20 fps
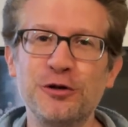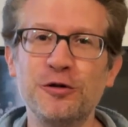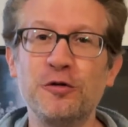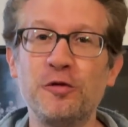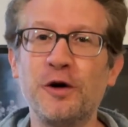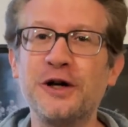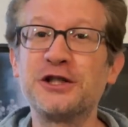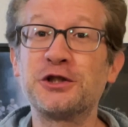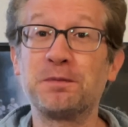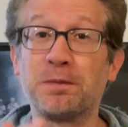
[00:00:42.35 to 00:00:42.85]

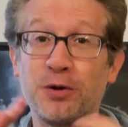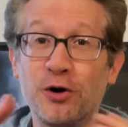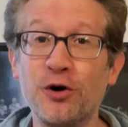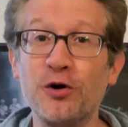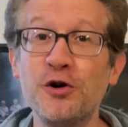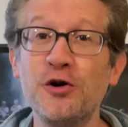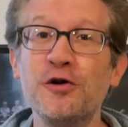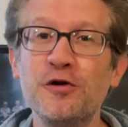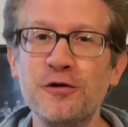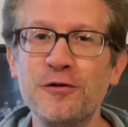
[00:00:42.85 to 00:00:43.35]
which
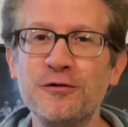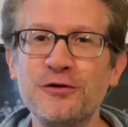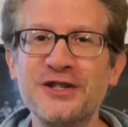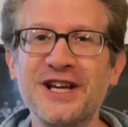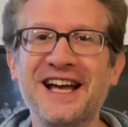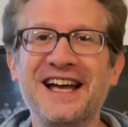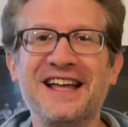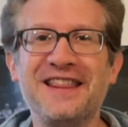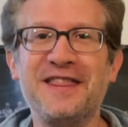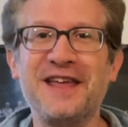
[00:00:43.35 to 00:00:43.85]
proves
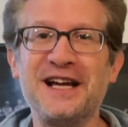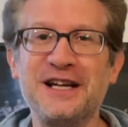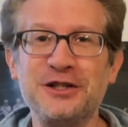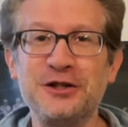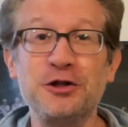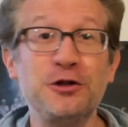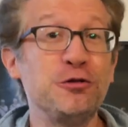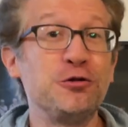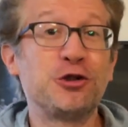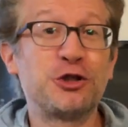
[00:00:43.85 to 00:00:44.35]
that
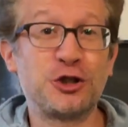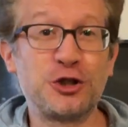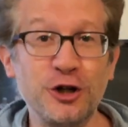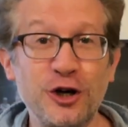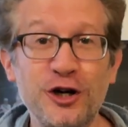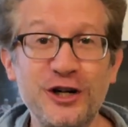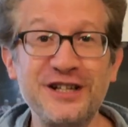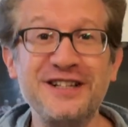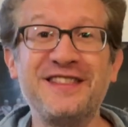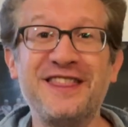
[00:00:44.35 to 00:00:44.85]
you
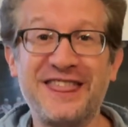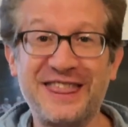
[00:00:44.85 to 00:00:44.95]
shouldn't